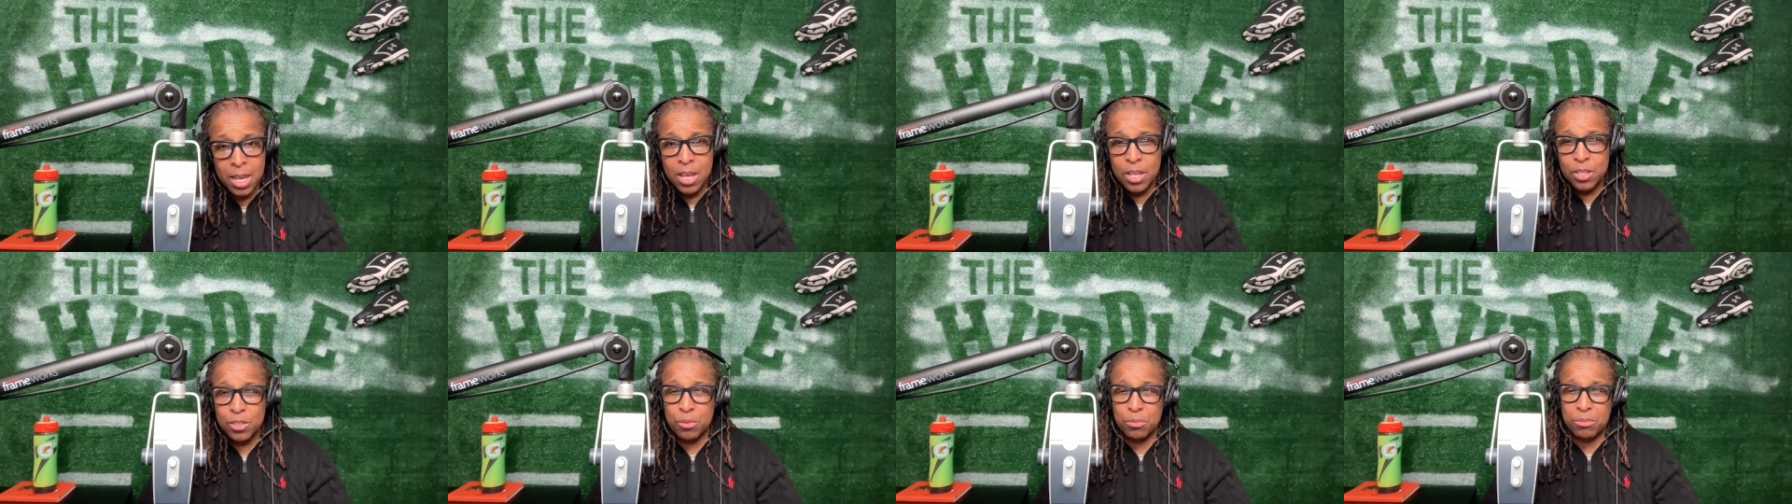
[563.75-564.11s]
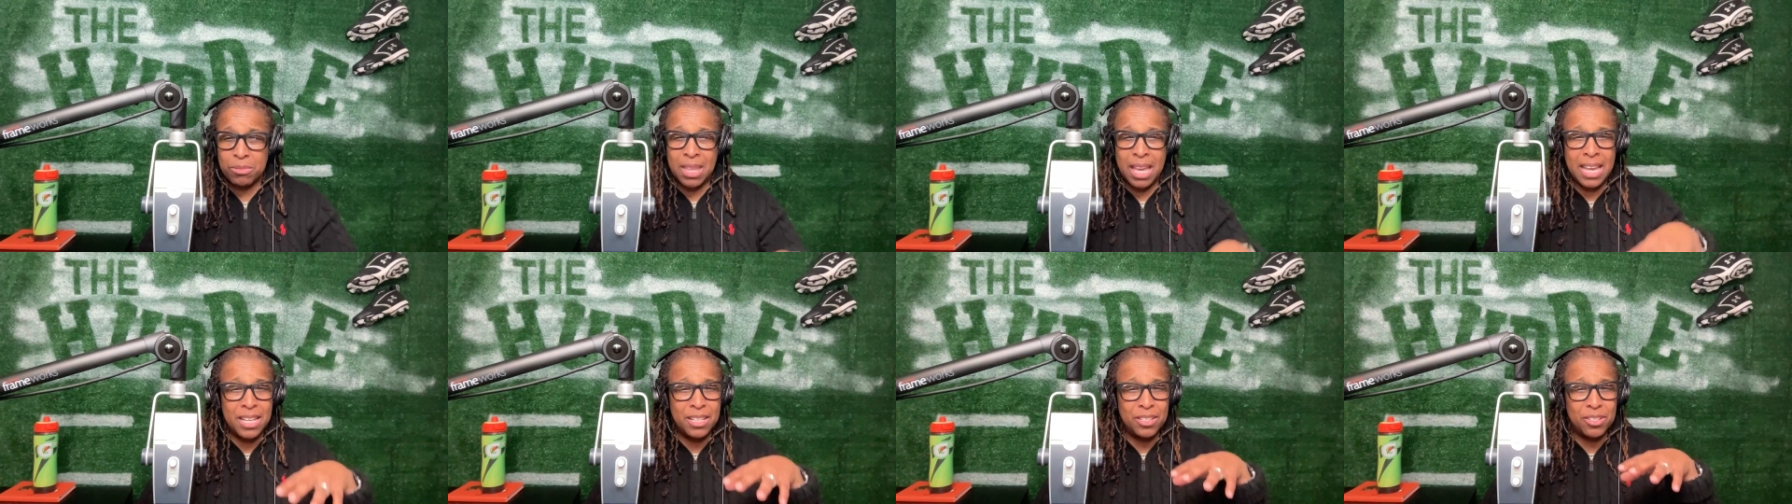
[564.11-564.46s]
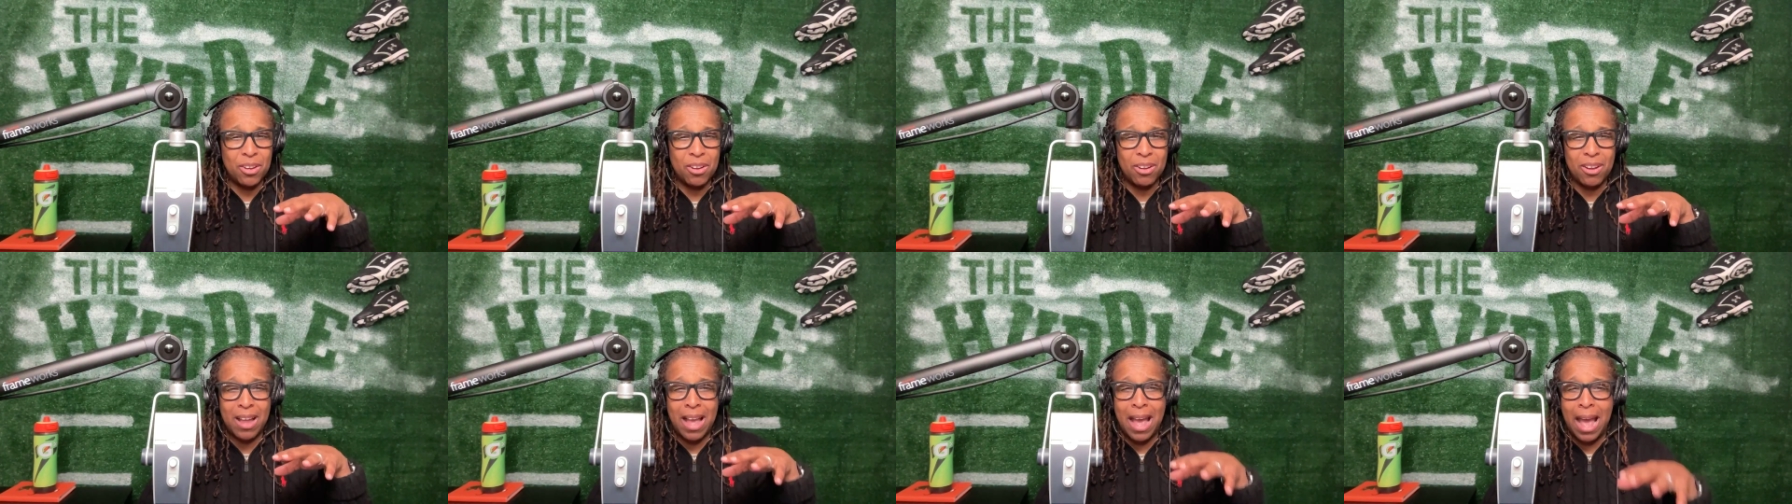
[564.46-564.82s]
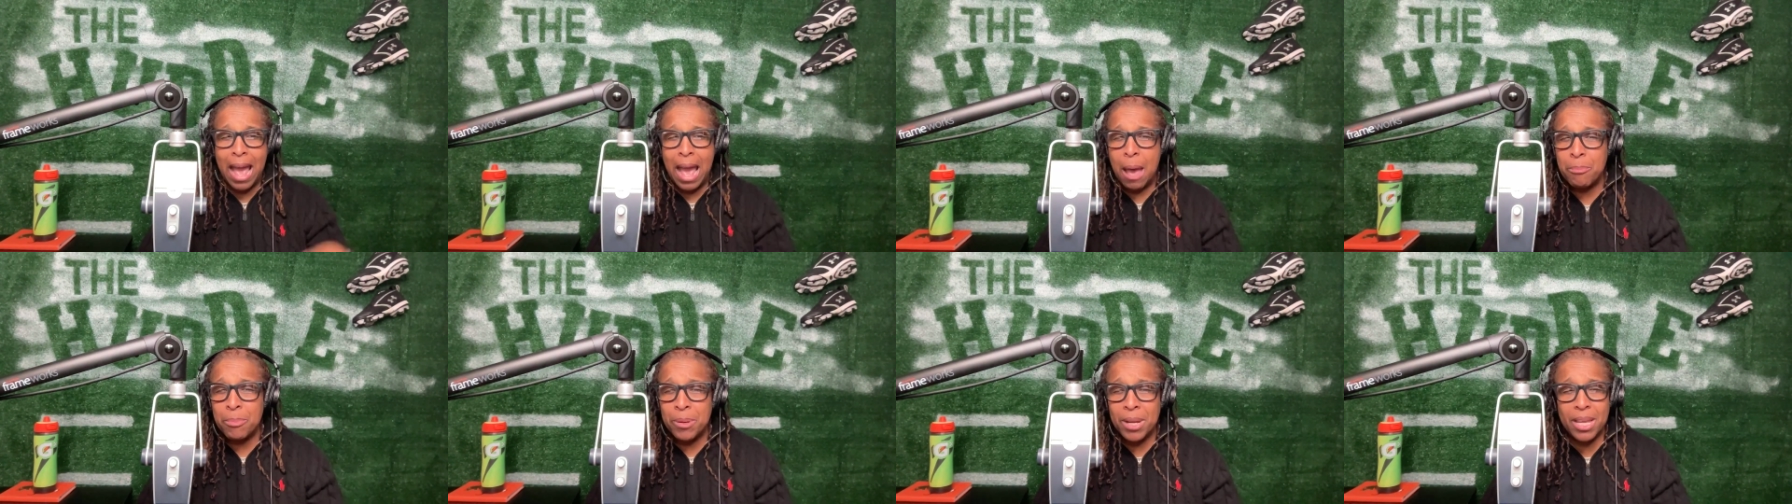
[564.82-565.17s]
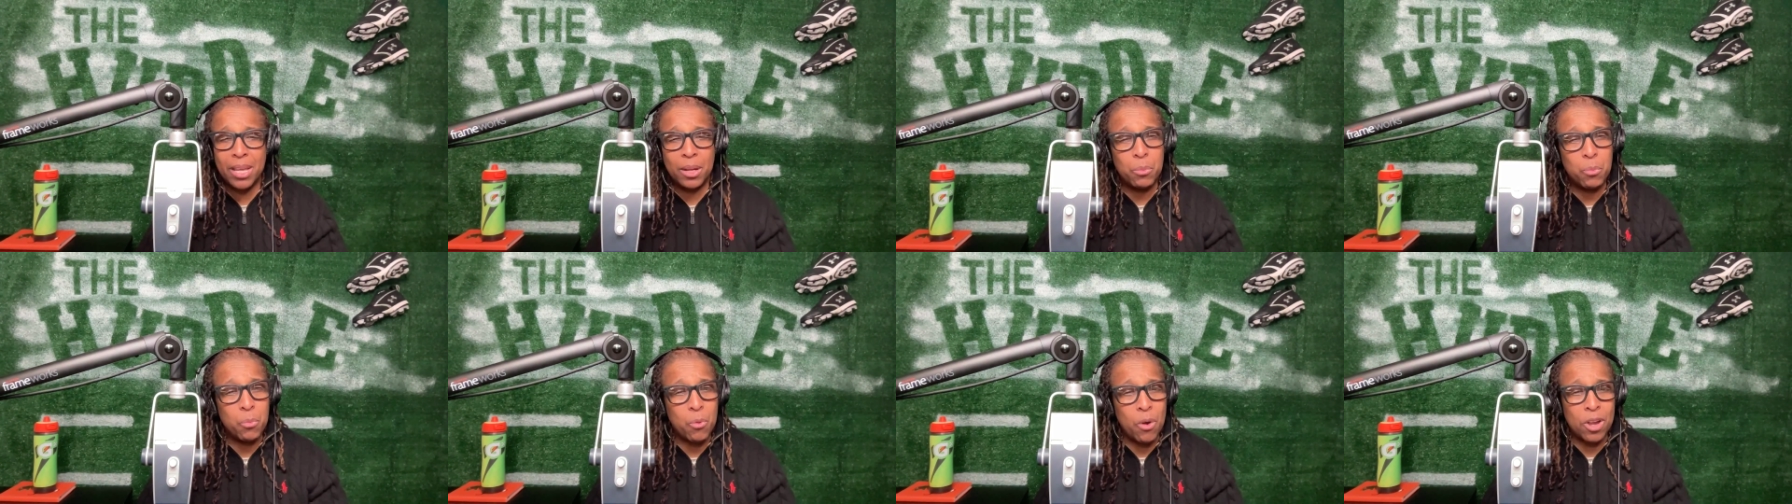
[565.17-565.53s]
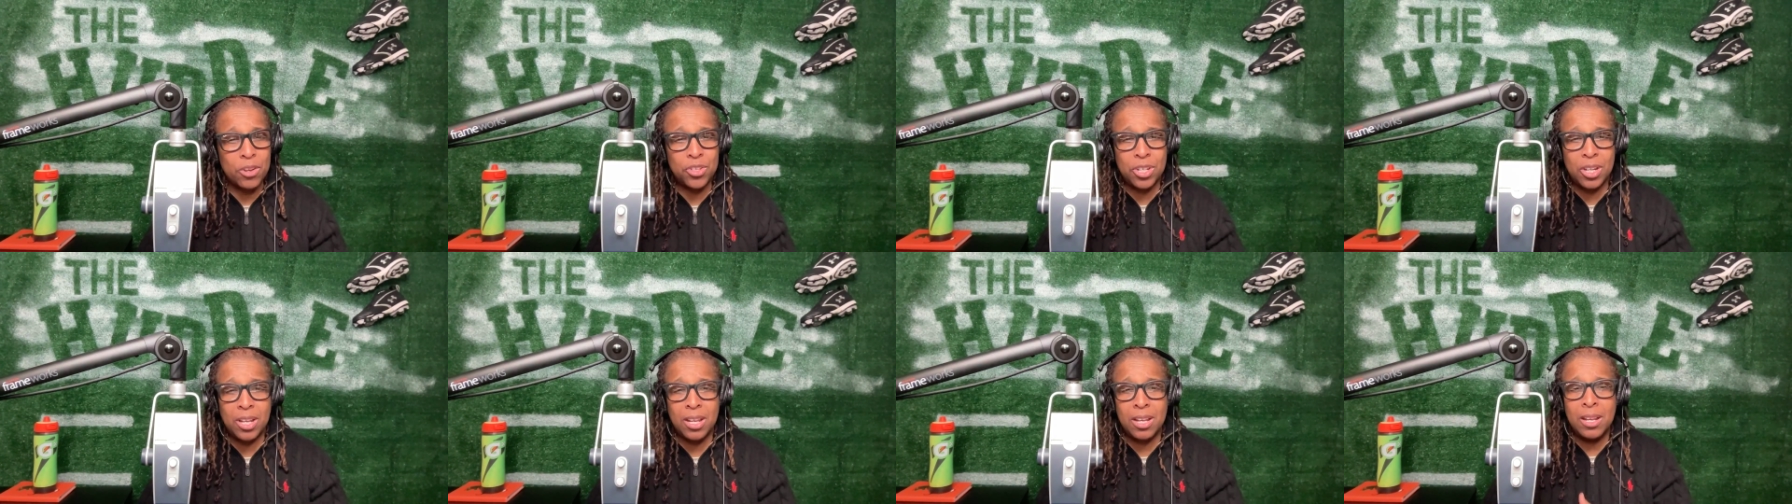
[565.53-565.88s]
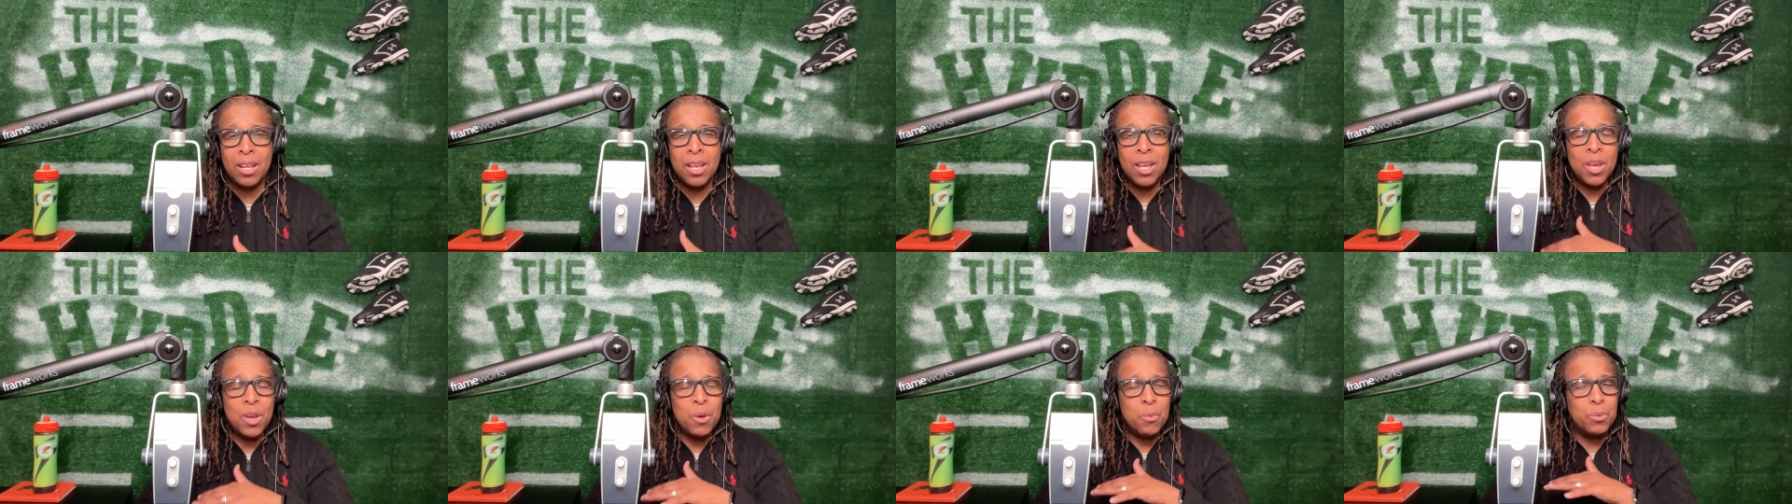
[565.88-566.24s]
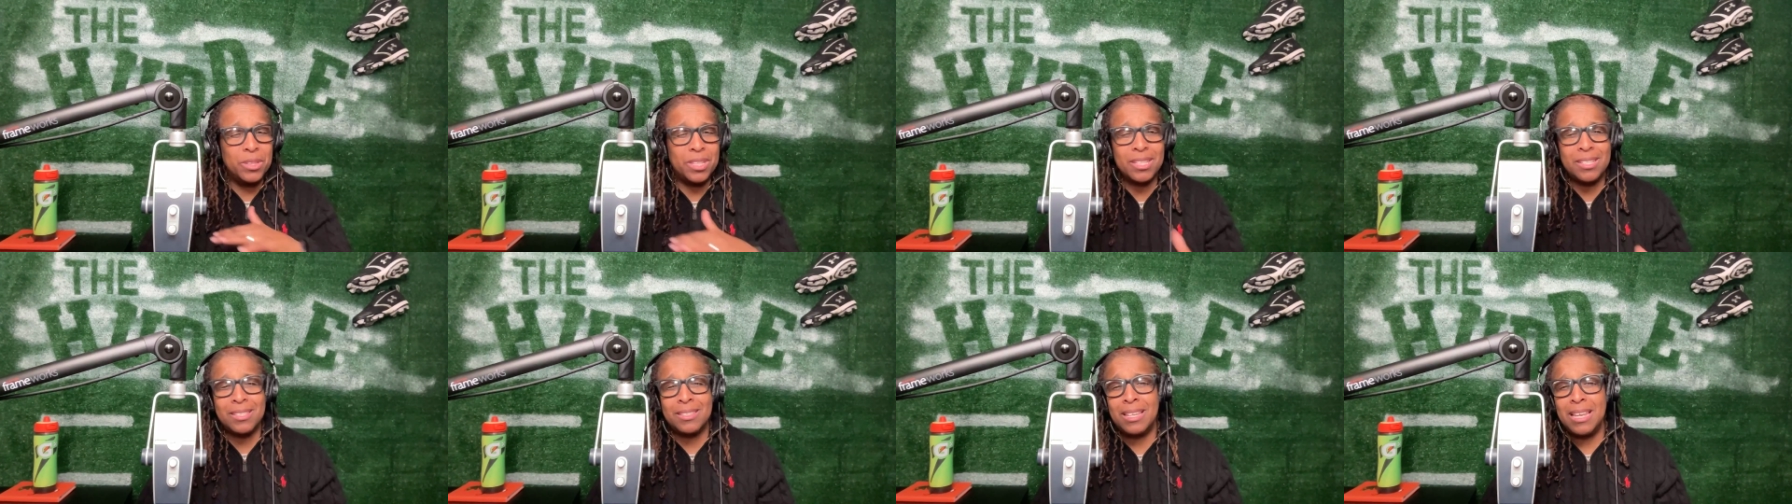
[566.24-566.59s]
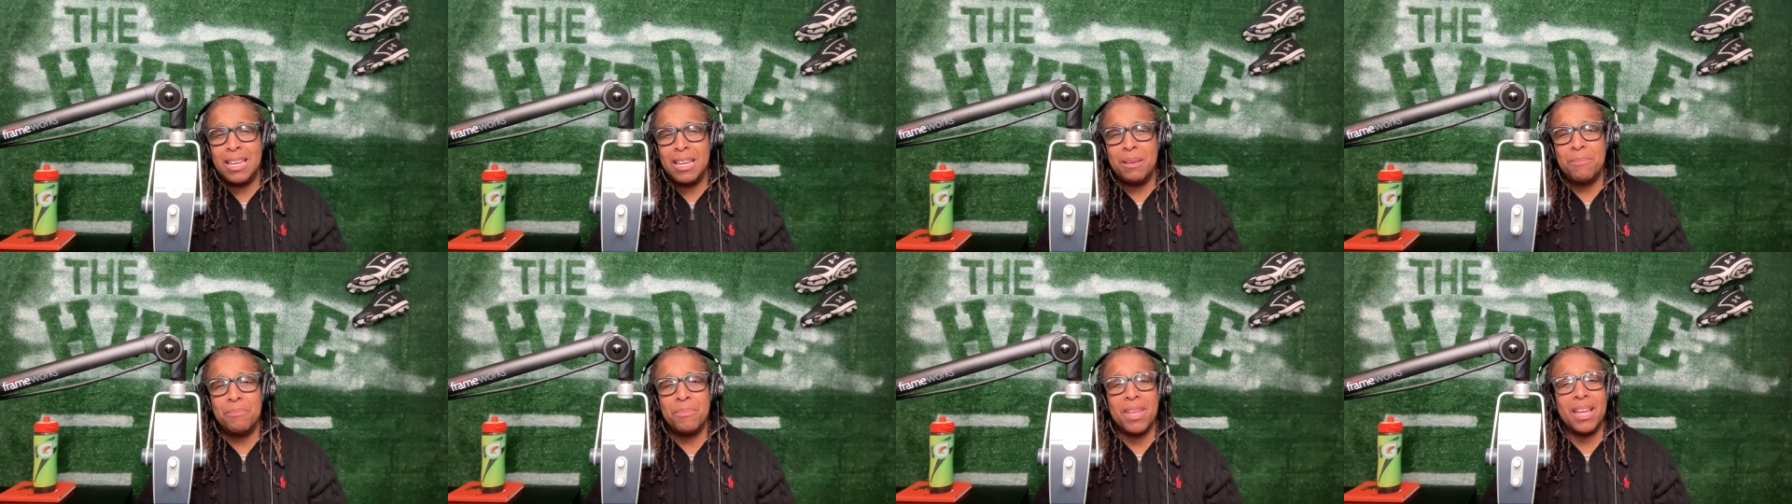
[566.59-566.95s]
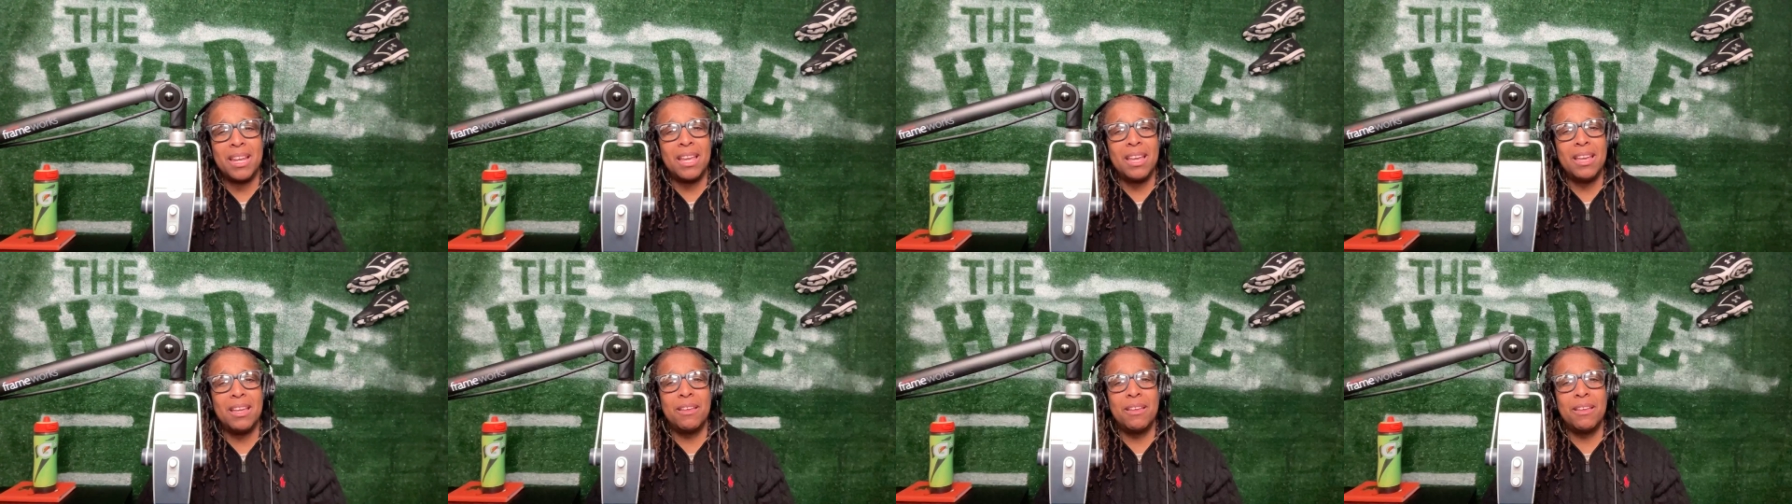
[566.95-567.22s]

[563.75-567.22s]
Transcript: So things are happening in Washington with this team that